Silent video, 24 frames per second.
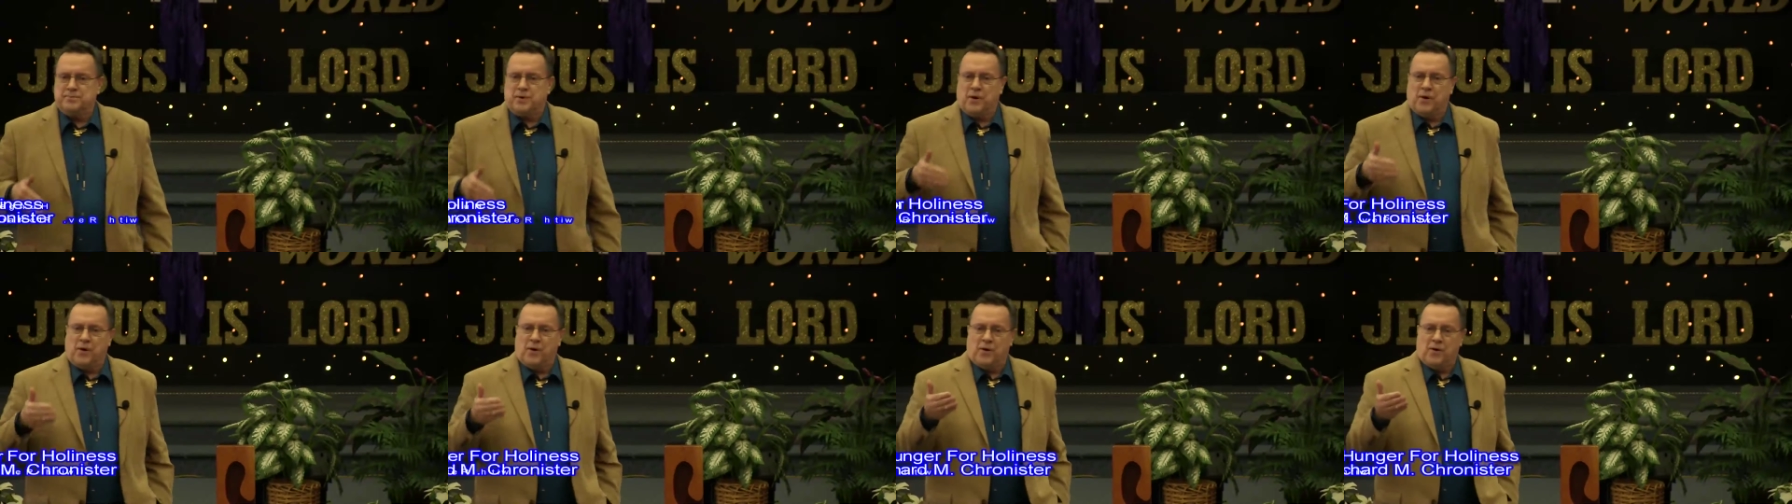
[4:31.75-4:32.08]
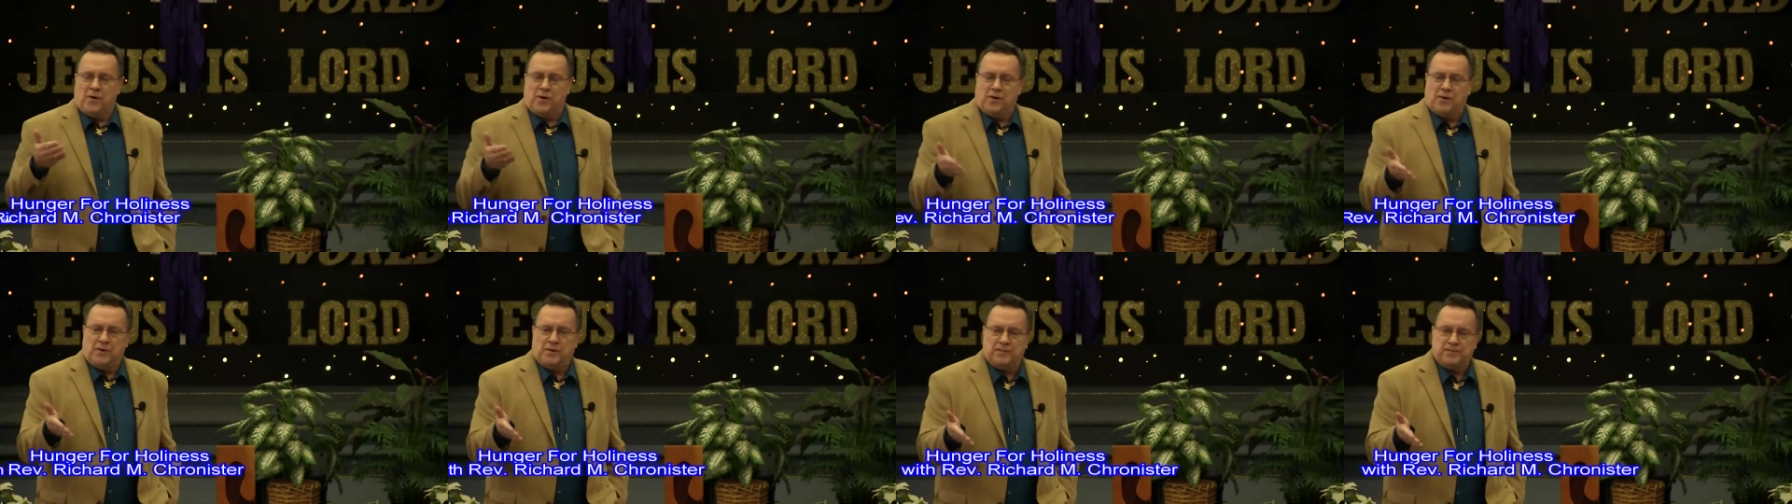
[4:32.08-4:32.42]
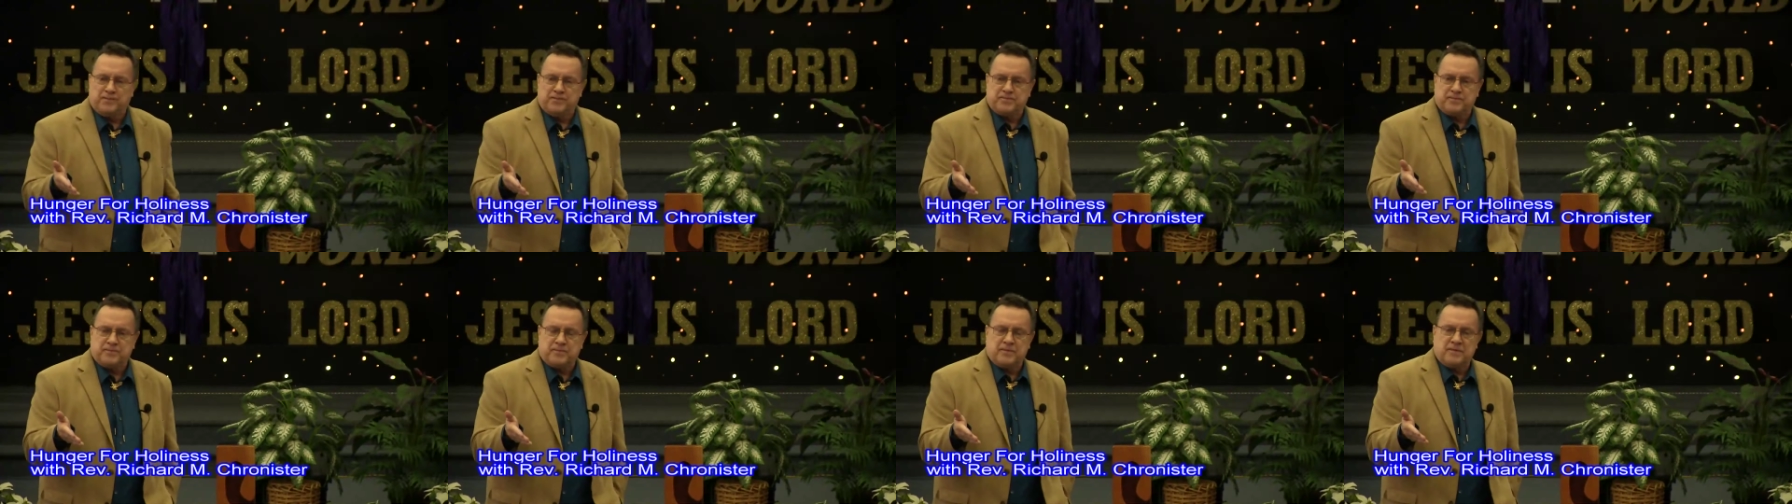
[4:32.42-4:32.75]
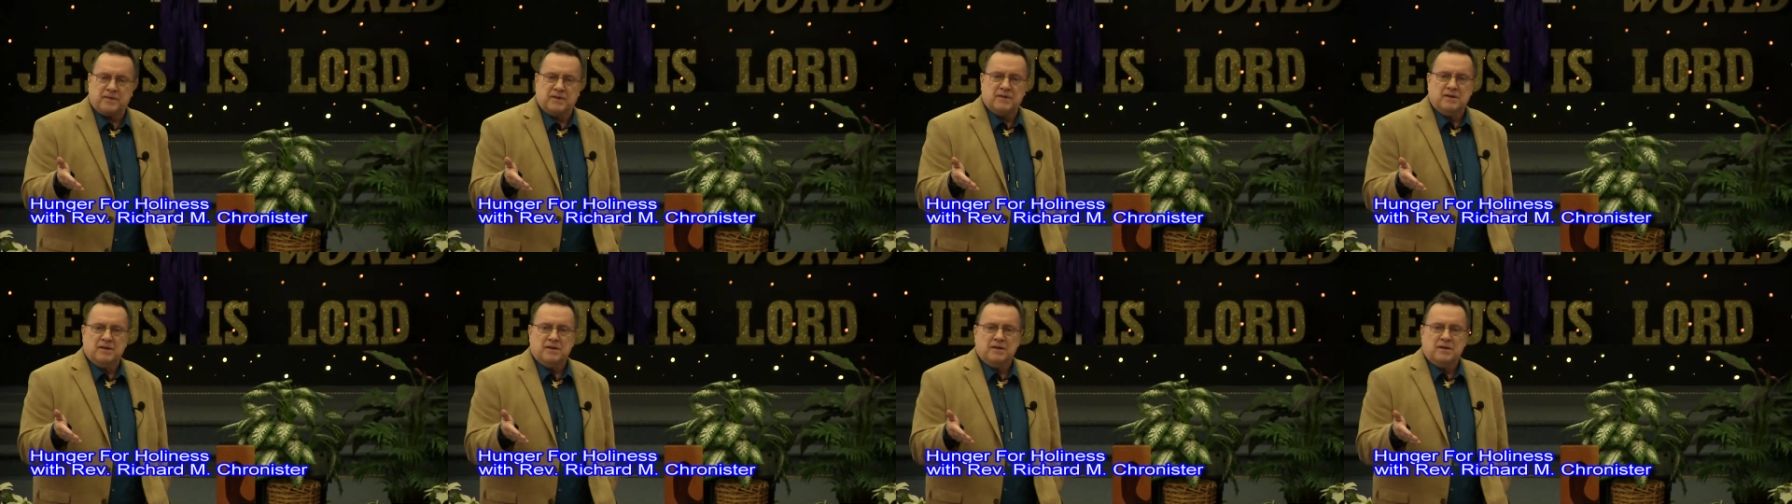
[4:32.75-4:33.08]
Paul.
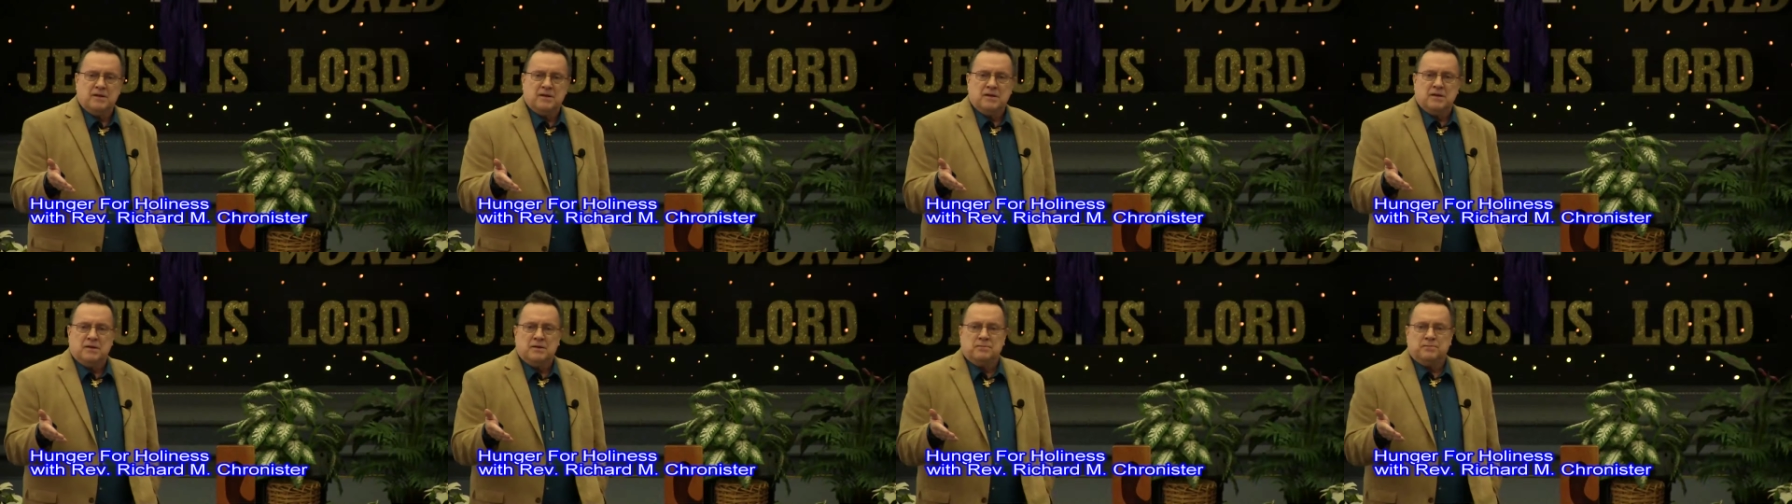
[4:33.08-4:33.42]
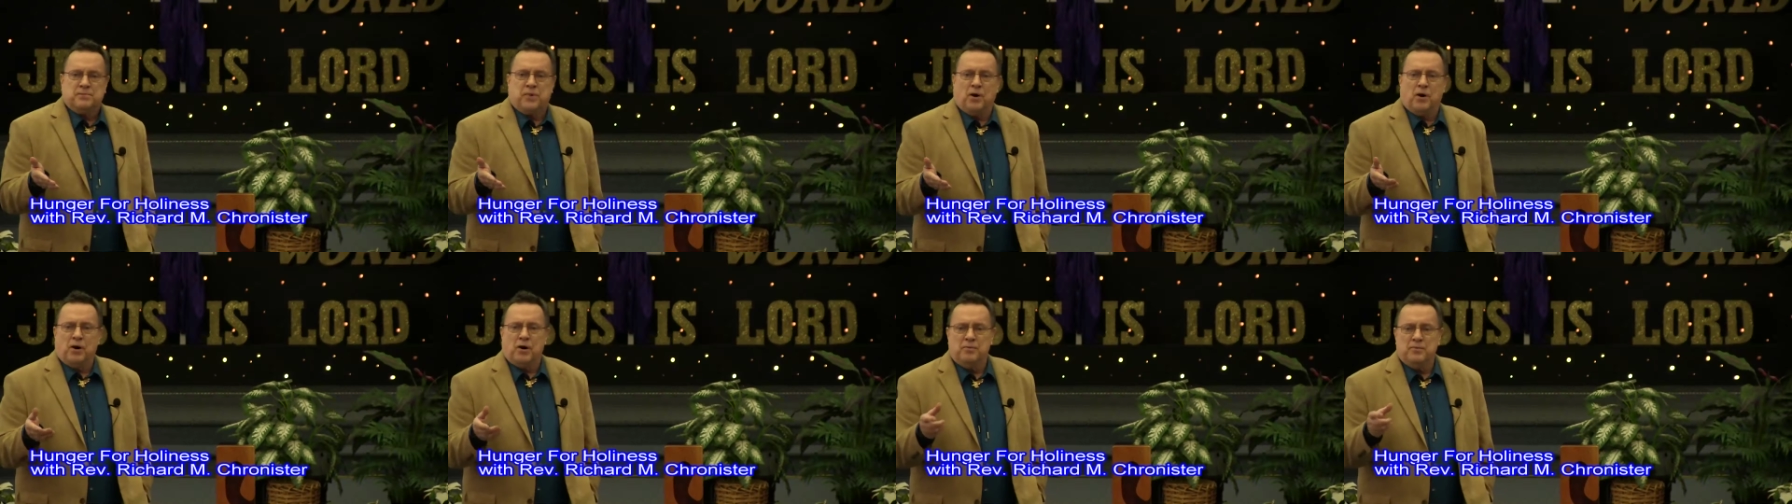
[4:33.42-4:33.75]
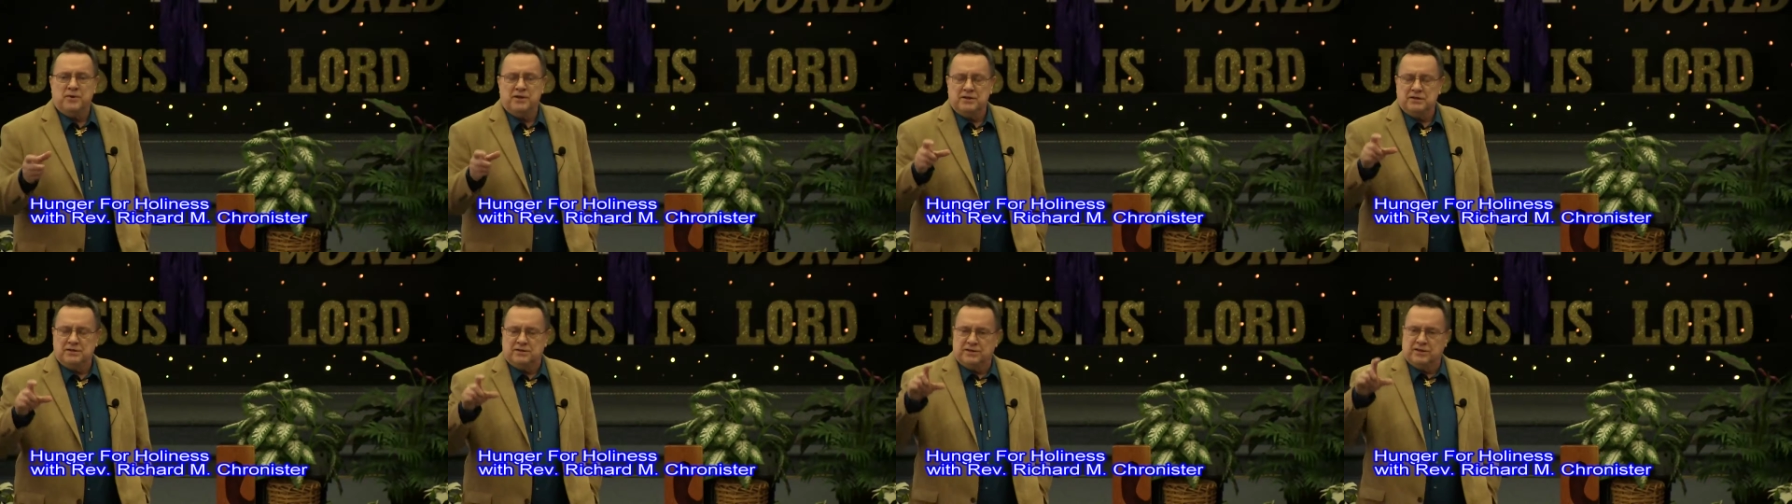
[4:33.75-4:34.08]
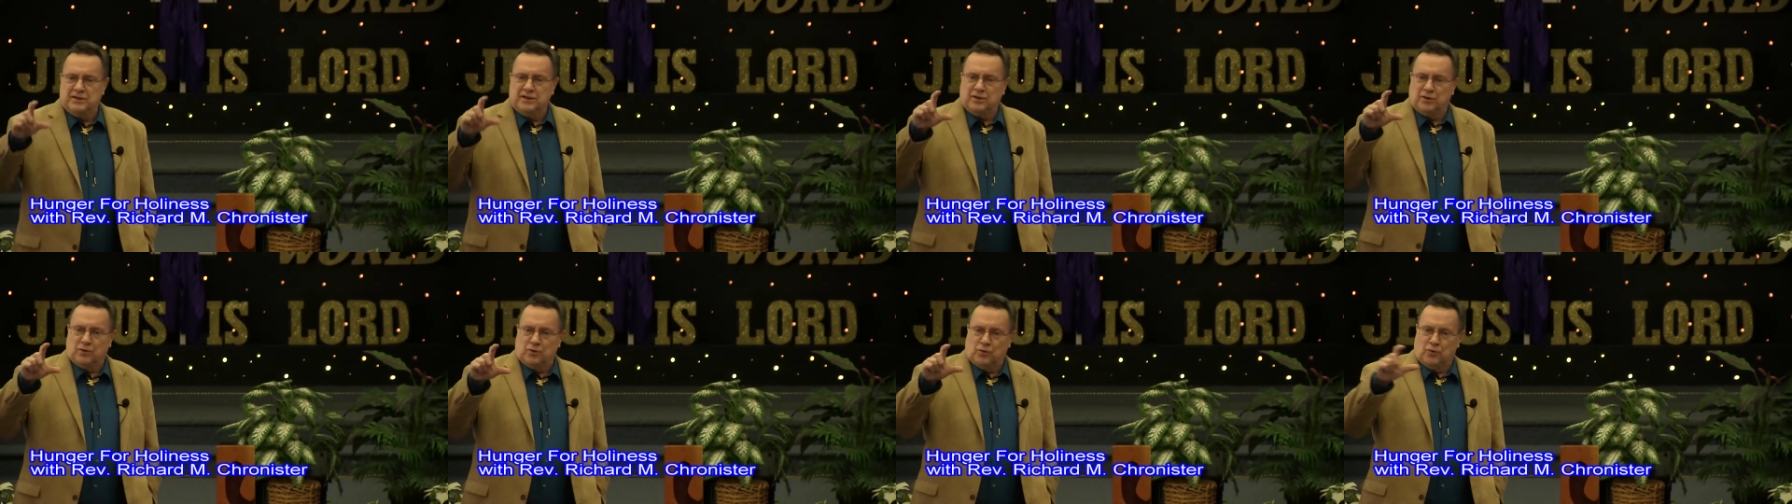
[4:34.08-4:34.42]
Paul means
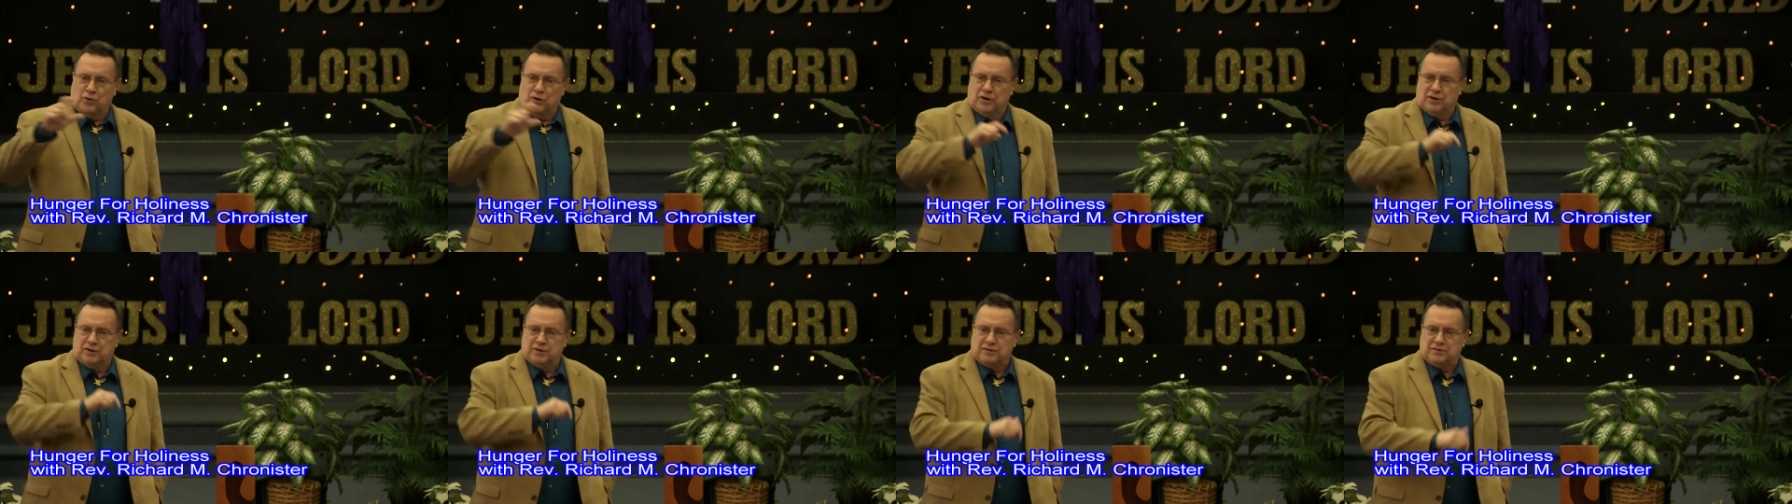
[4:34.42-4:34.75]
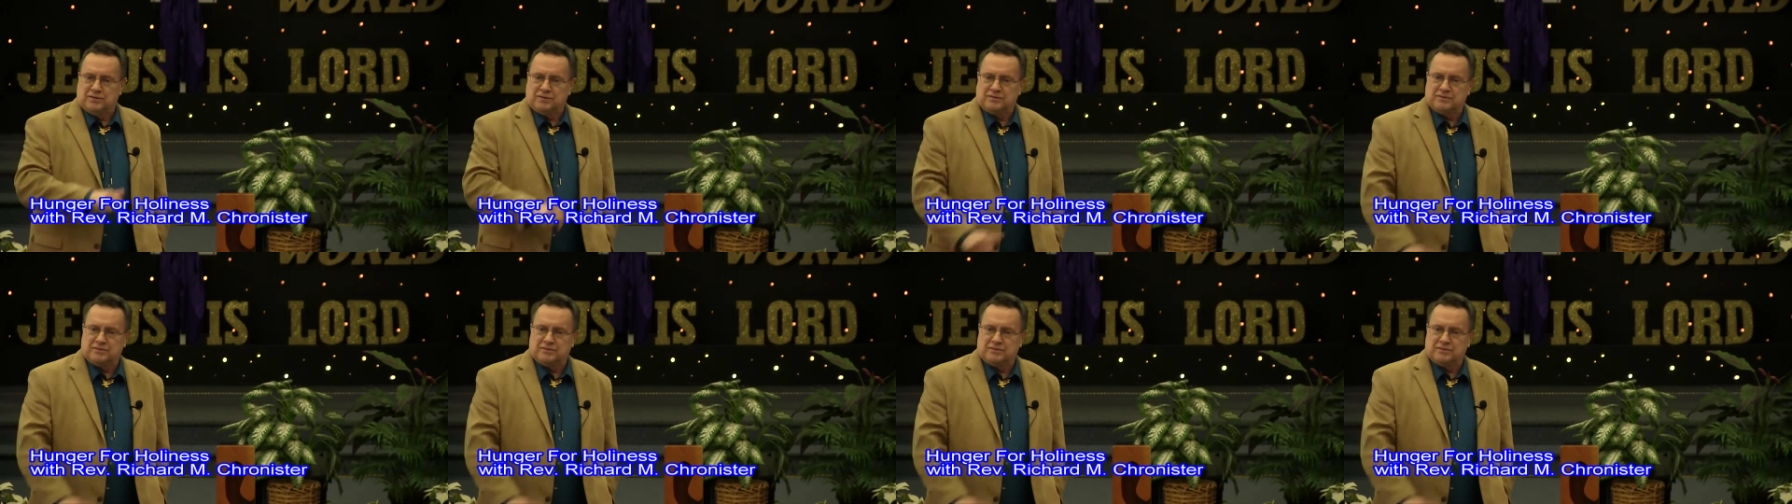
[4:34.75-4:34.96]
little one.